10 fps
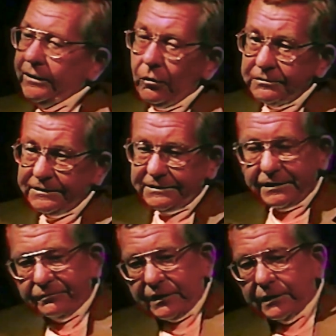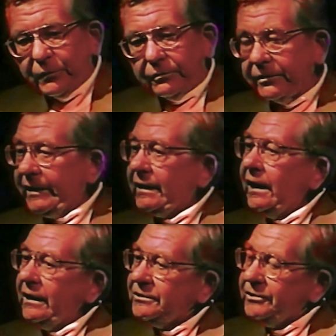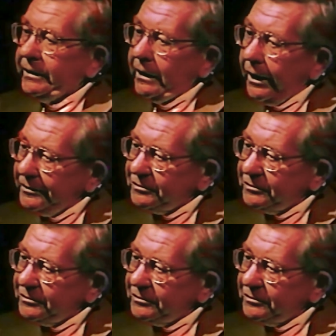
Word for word: He goes to Suffolk Community College in